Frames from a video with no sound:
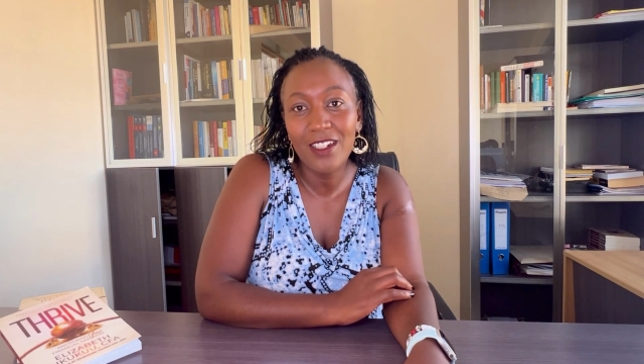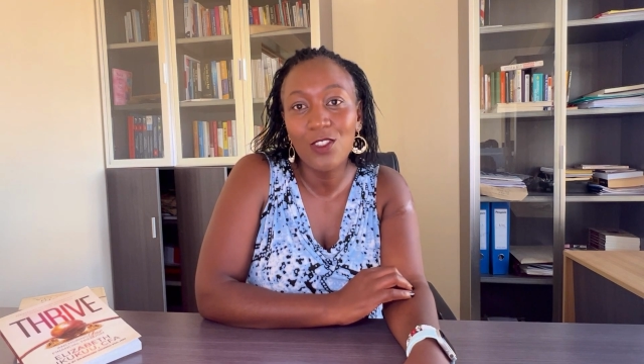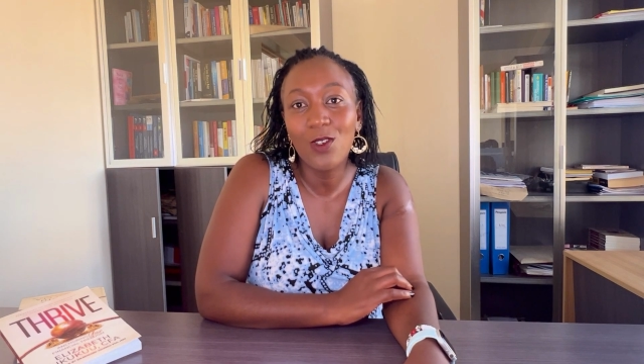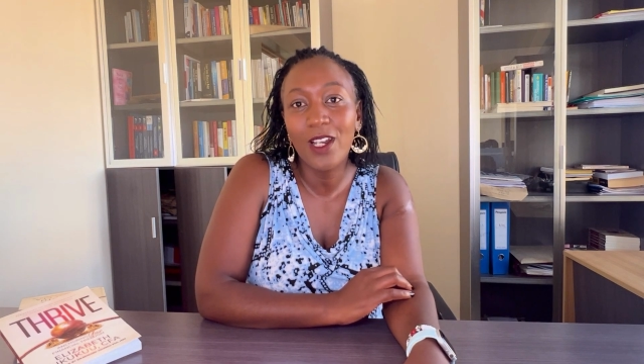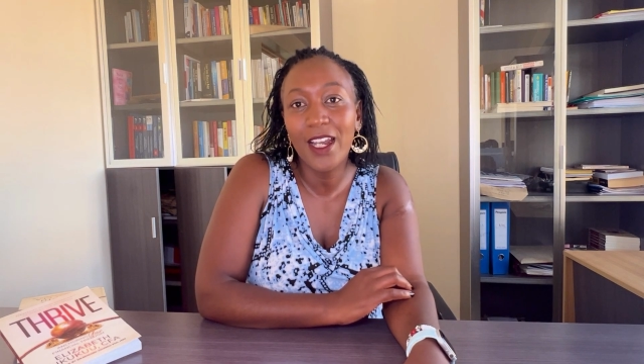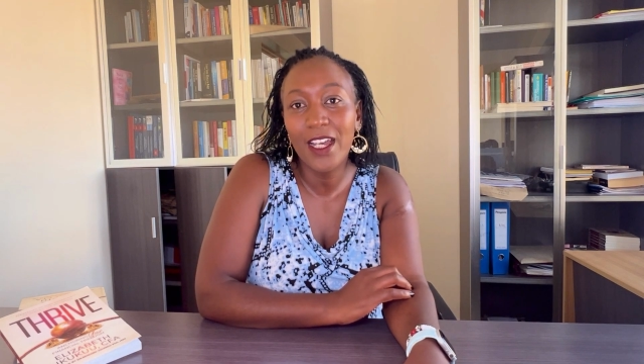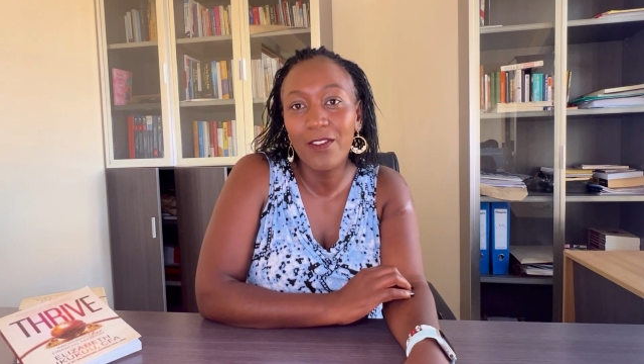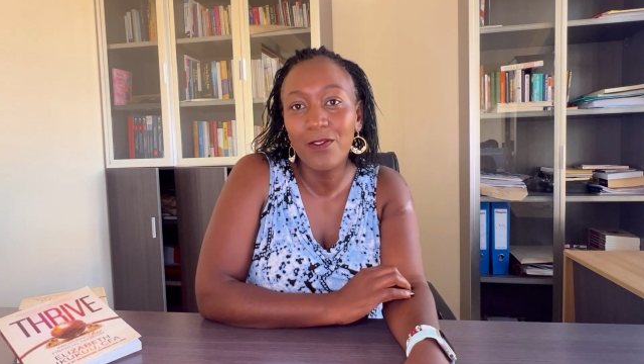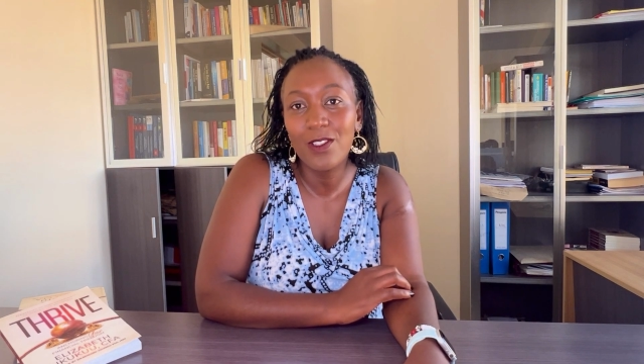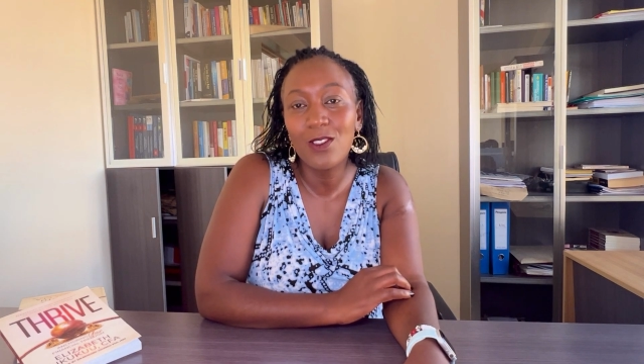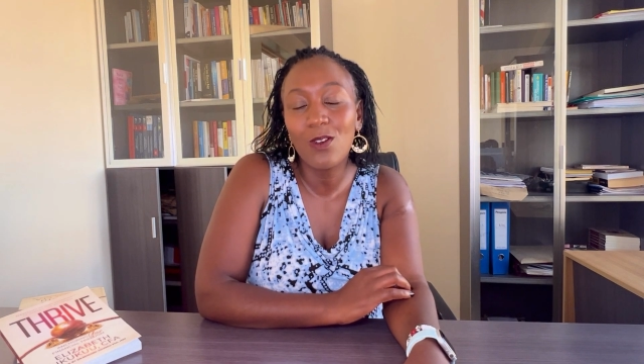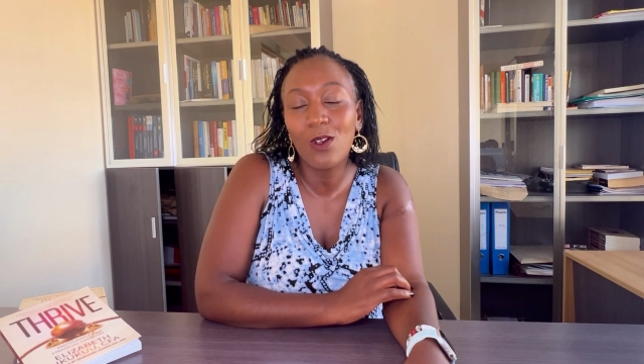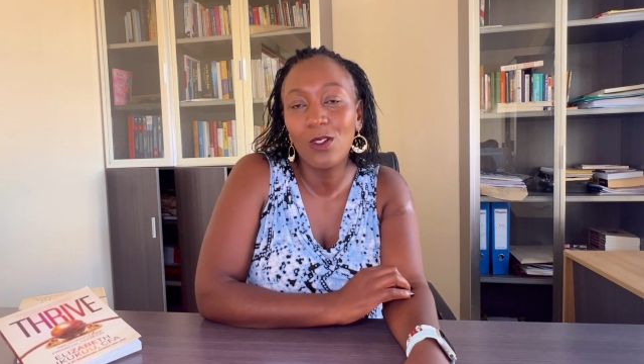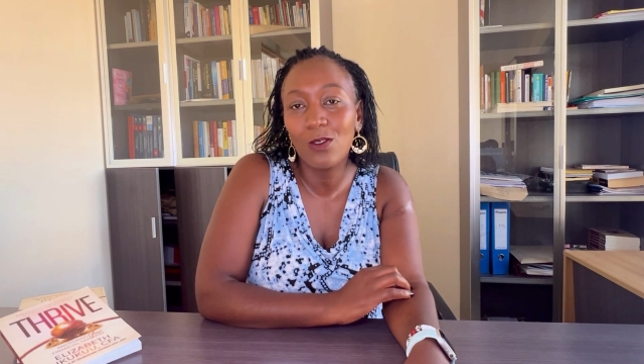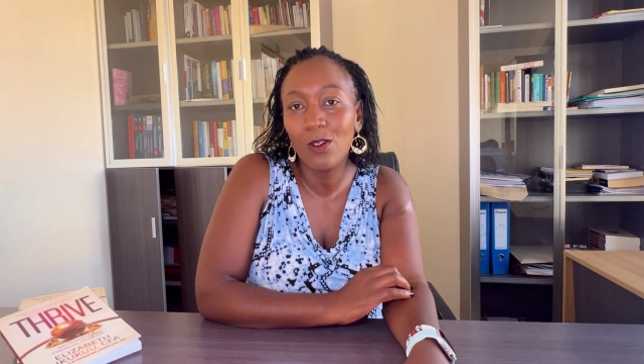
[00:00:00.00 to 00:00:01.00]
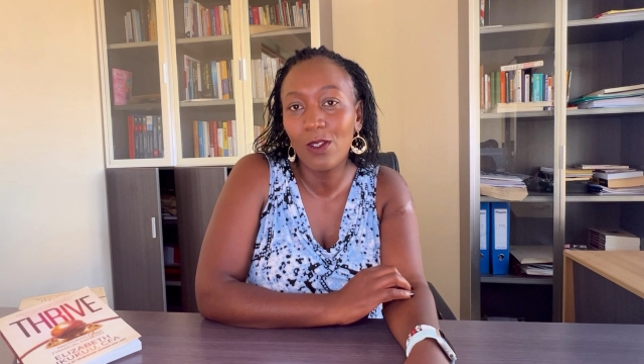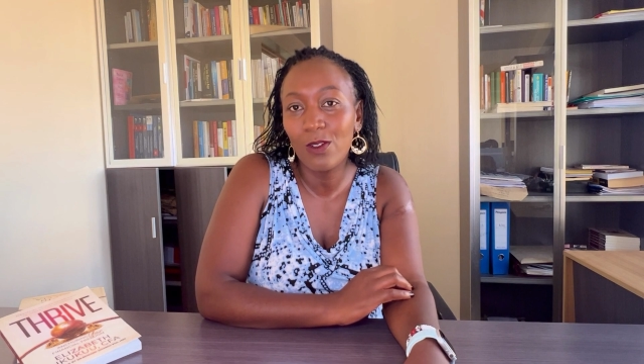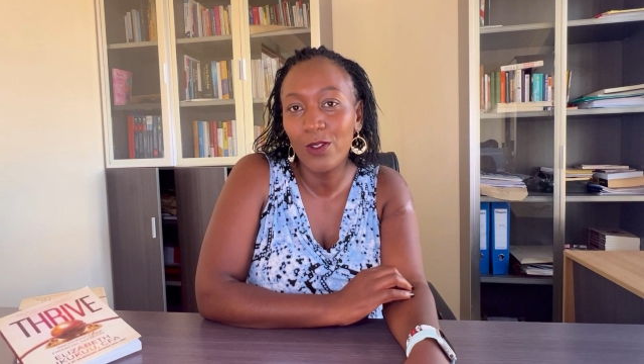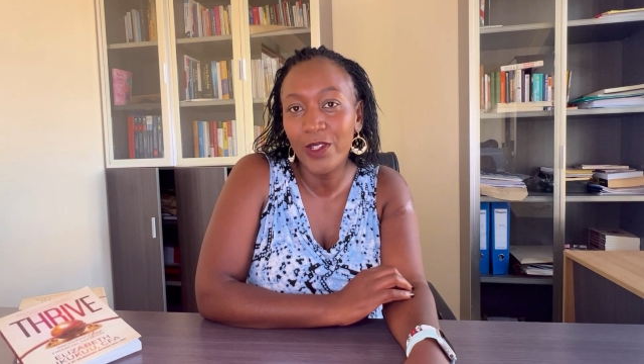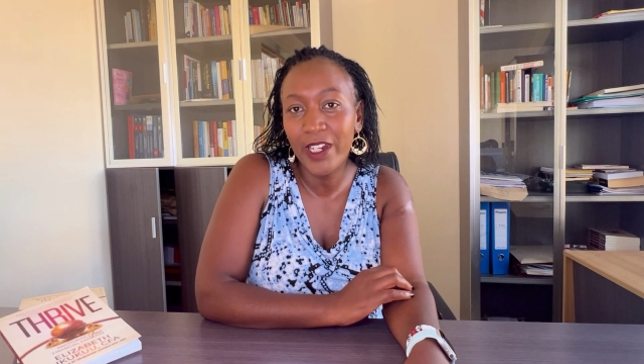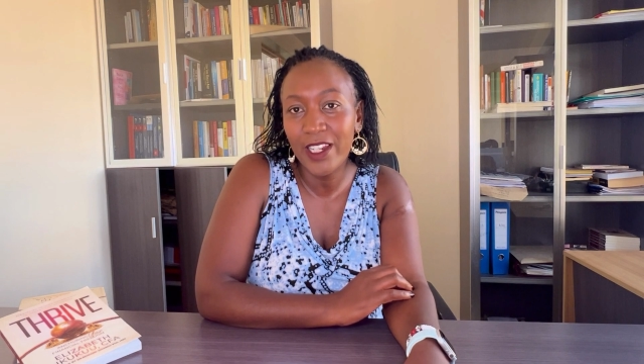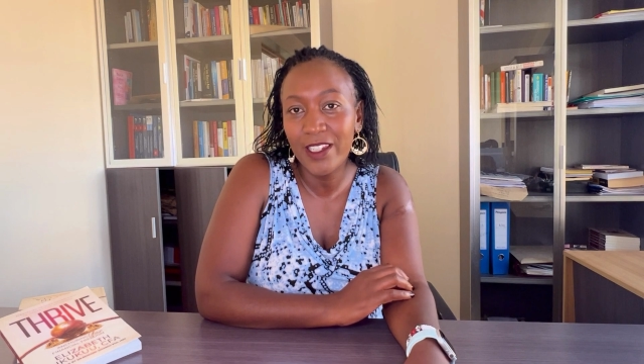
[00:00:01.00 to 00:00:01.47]
your life is all
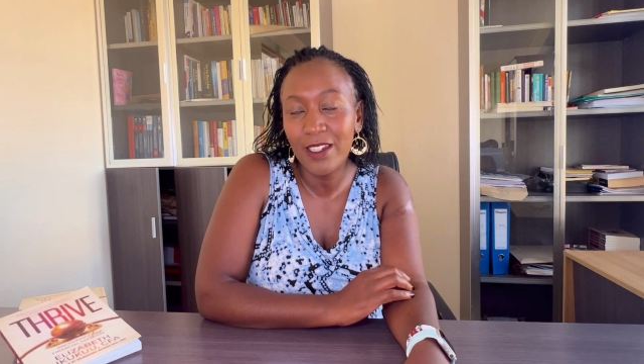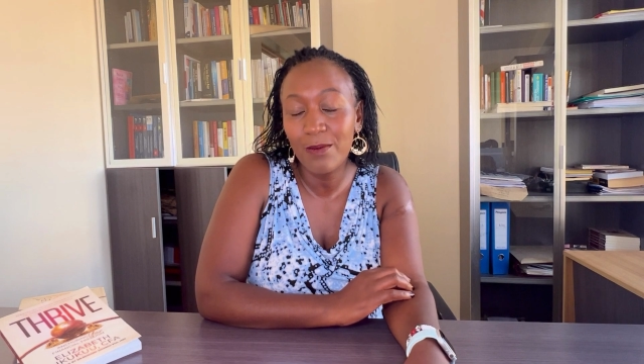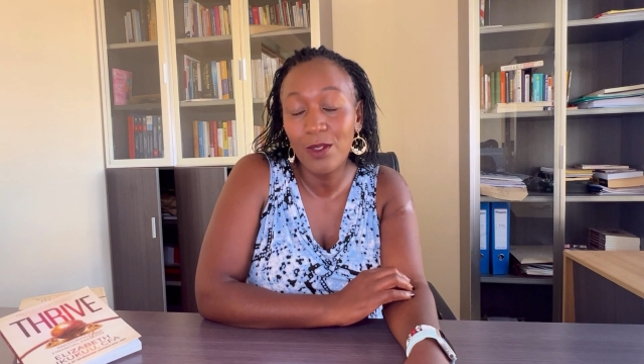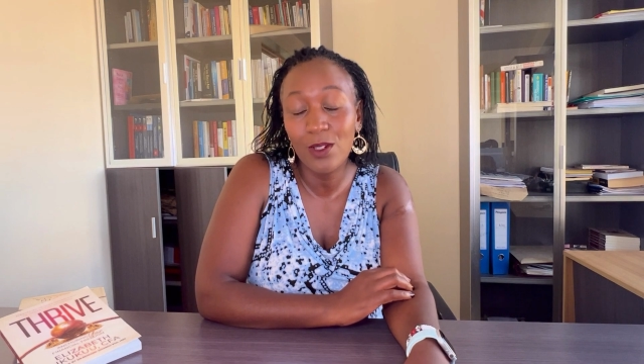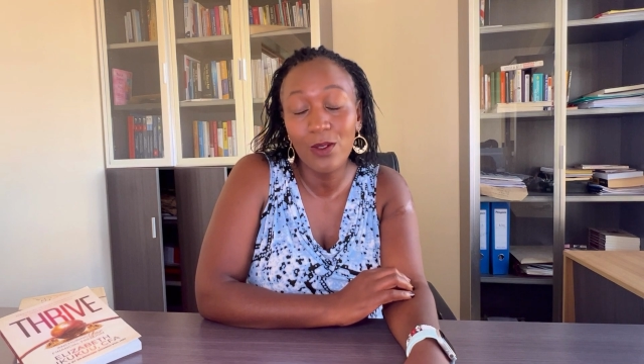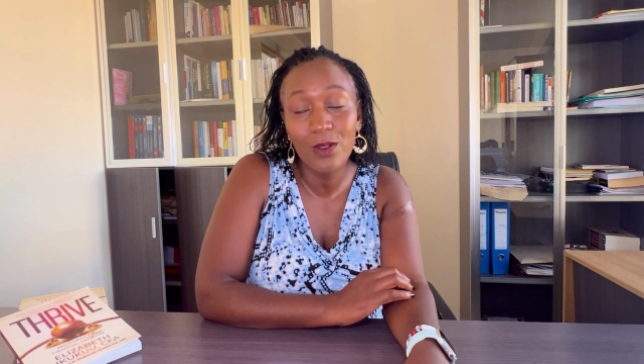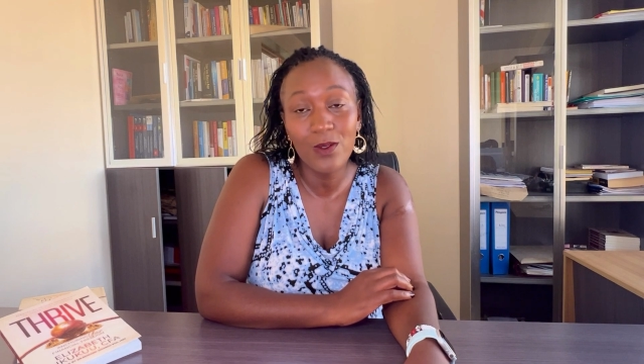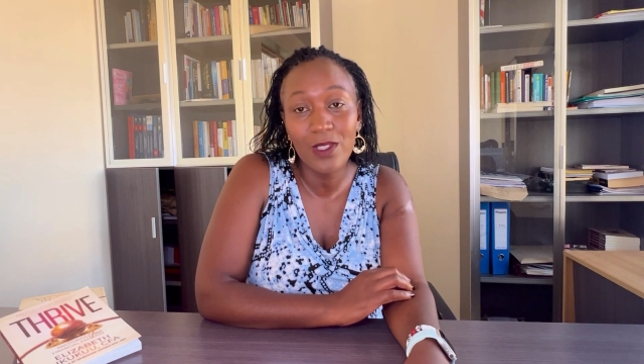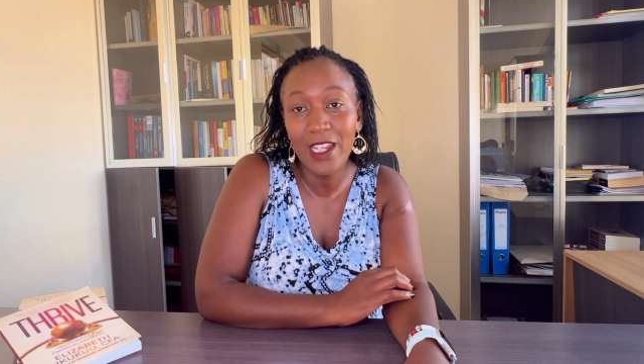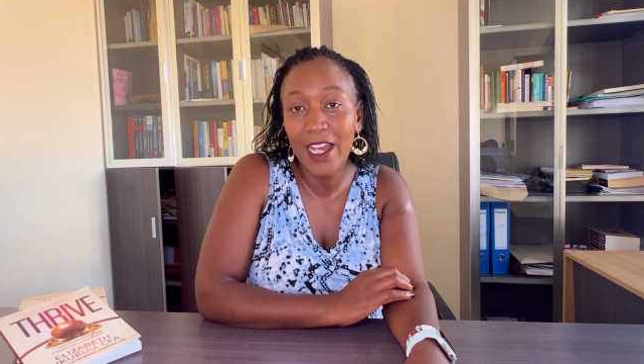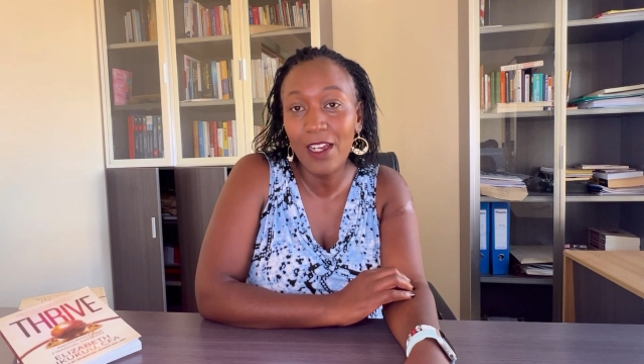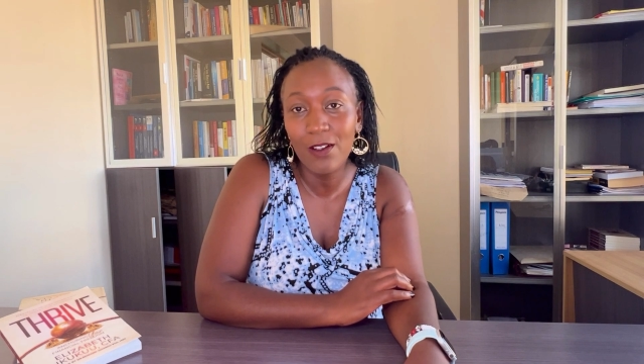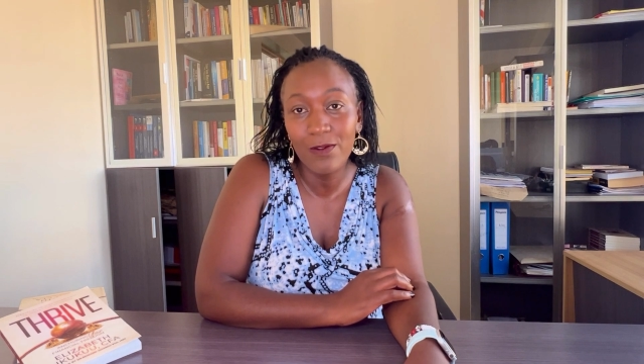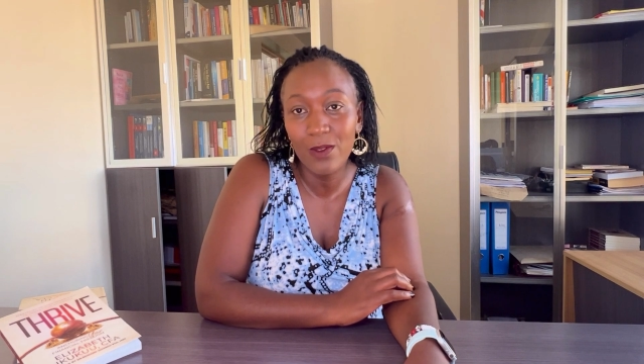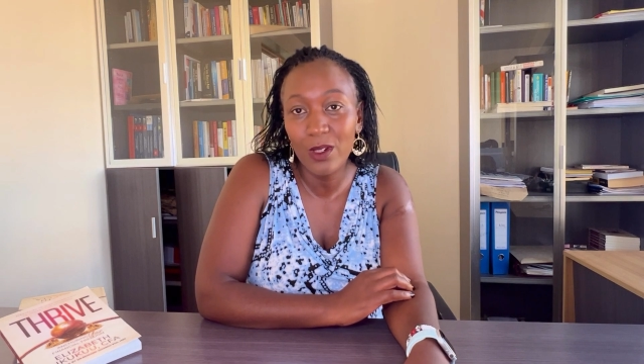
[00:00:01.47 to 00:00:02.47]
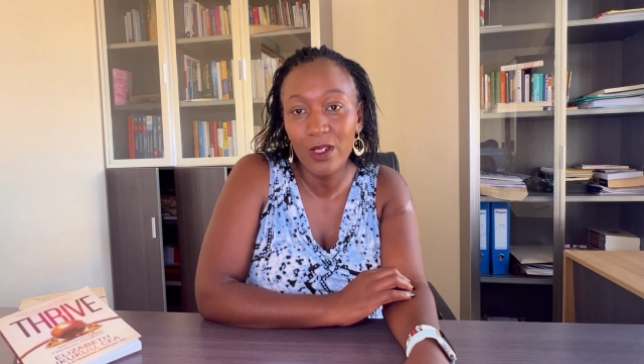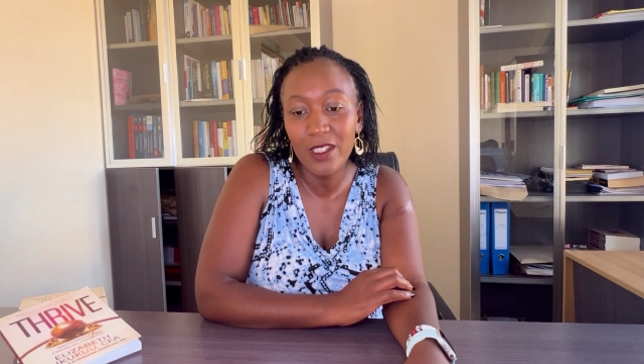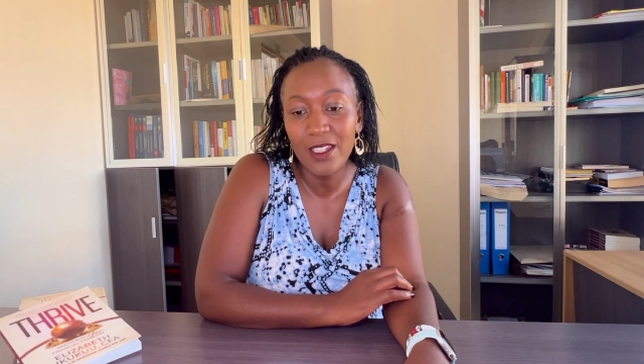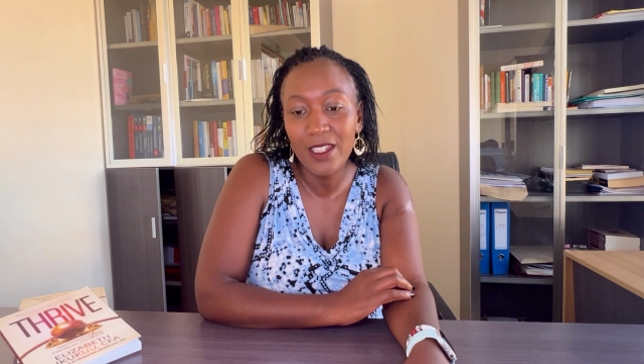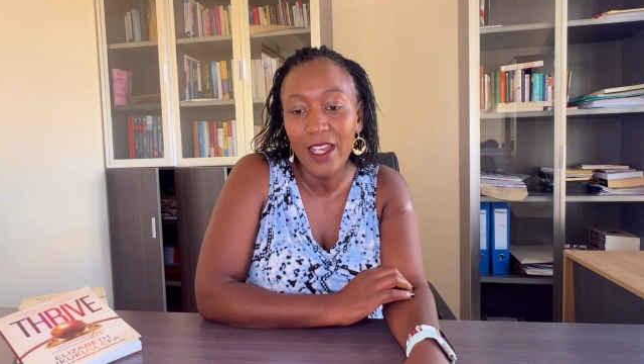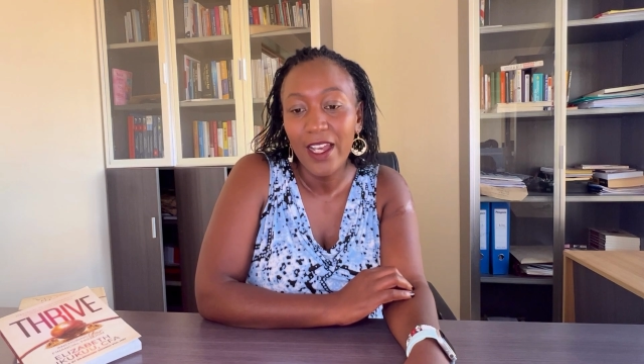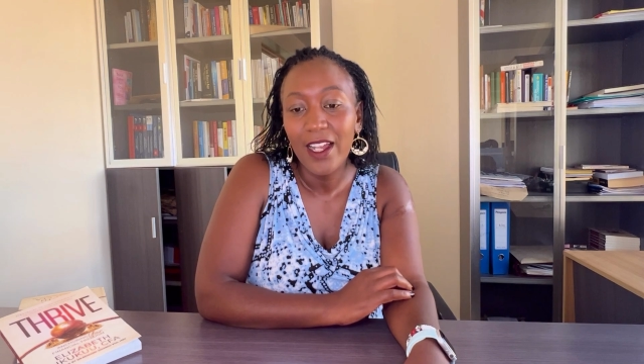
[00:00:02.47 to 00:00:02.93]
goal-oriented, because lack of goals